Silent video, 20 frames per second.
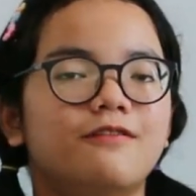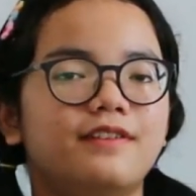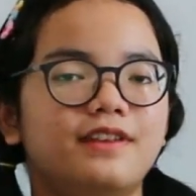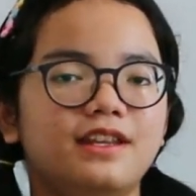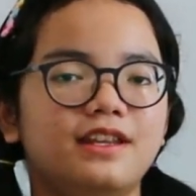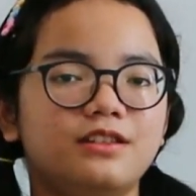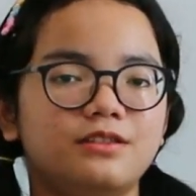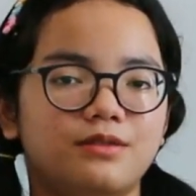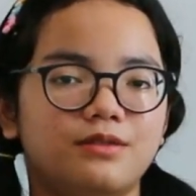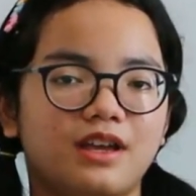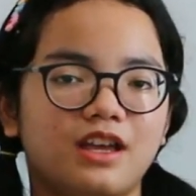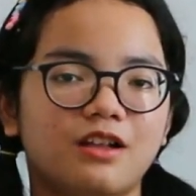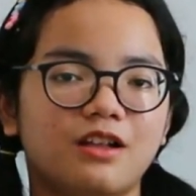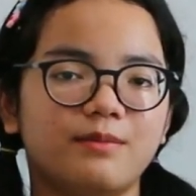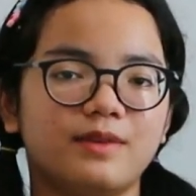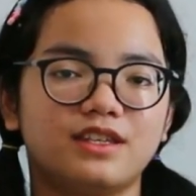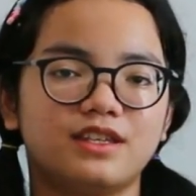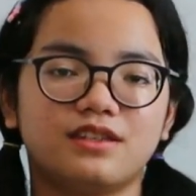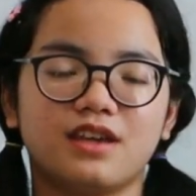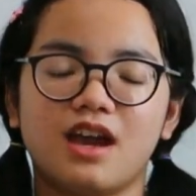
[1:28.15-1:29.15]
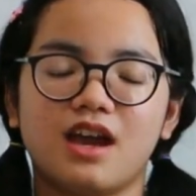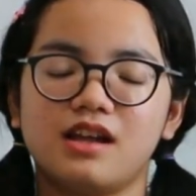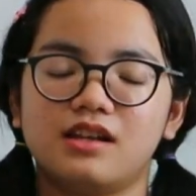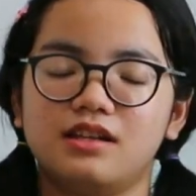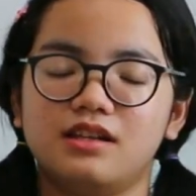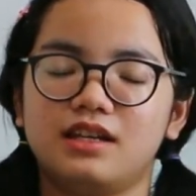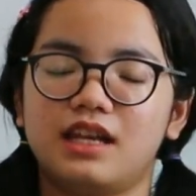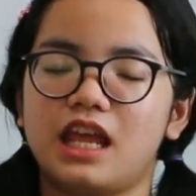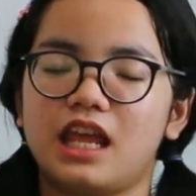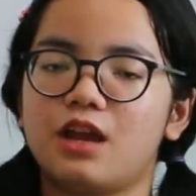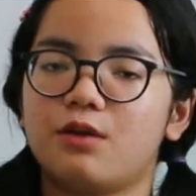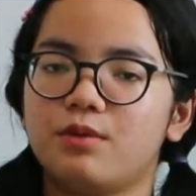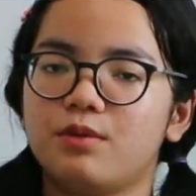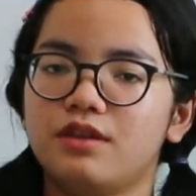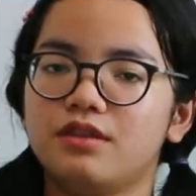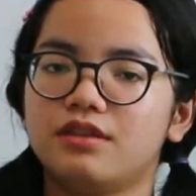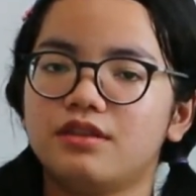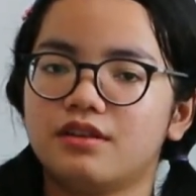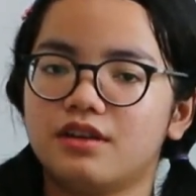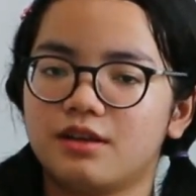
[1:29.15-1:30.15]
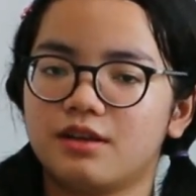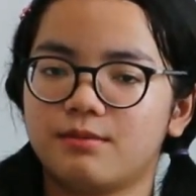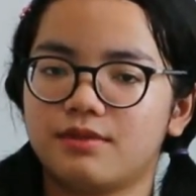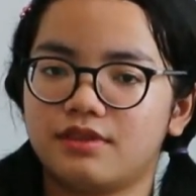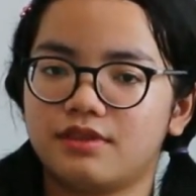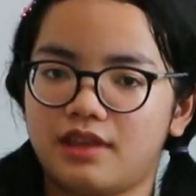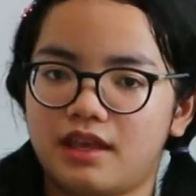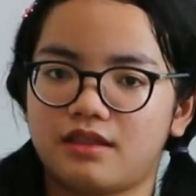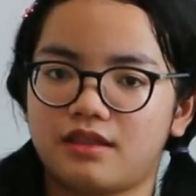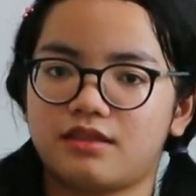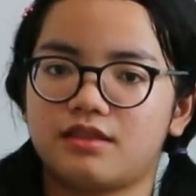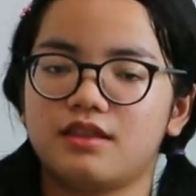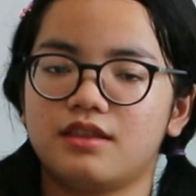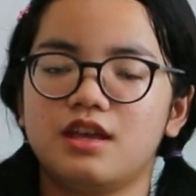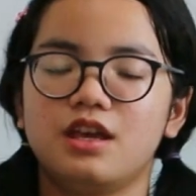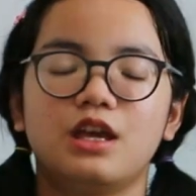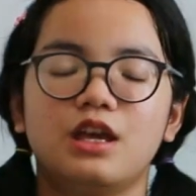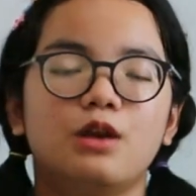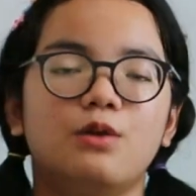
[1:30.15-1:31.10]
We need to help each other in every circumstance.